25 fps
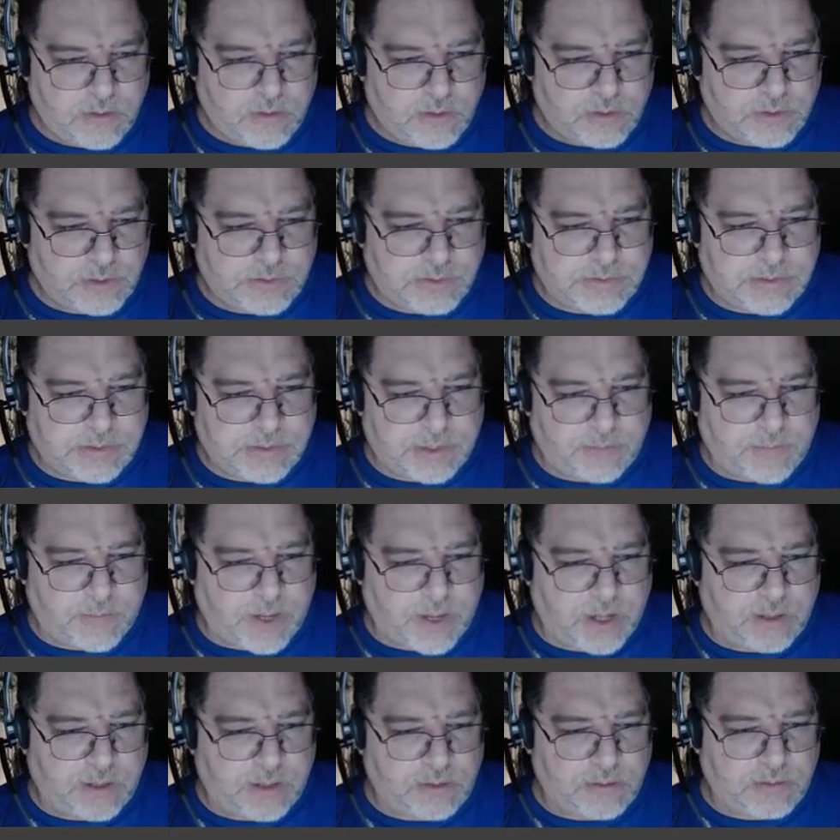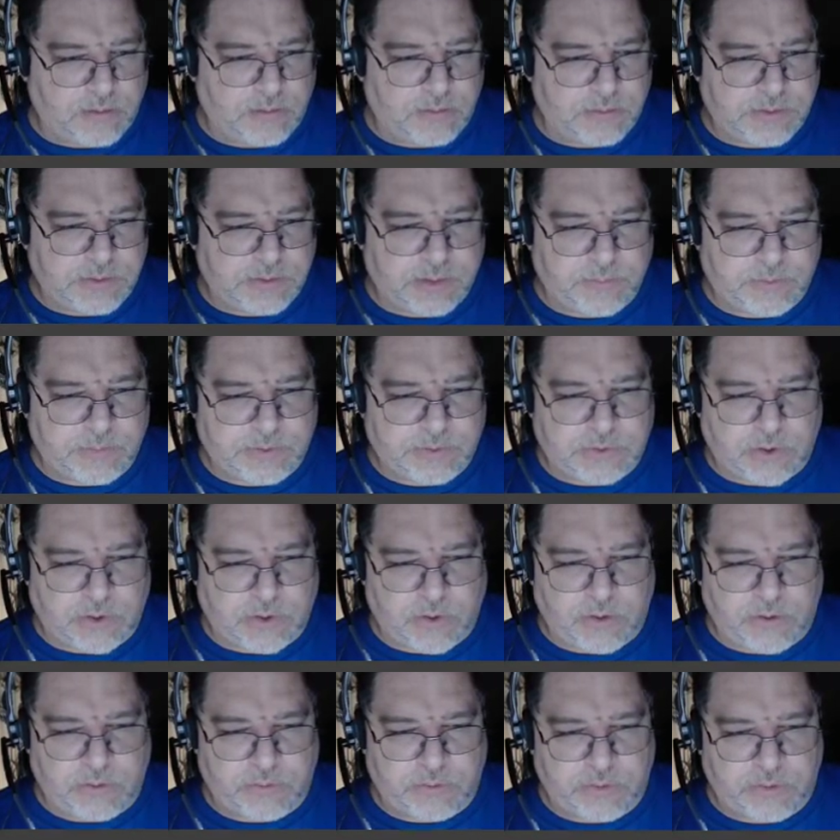Set up idle, set up
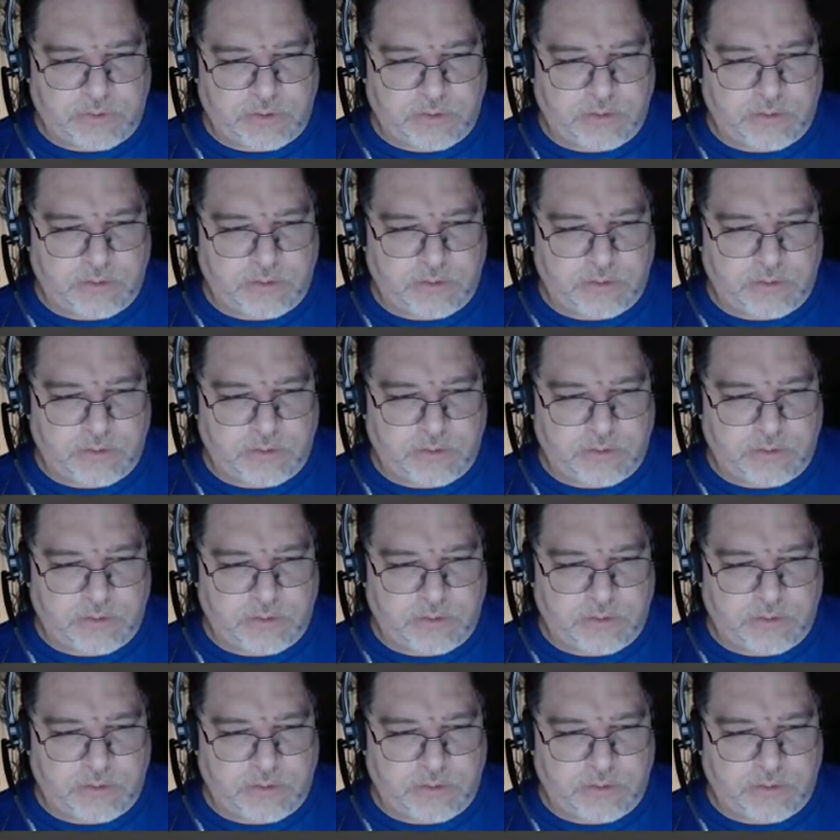start.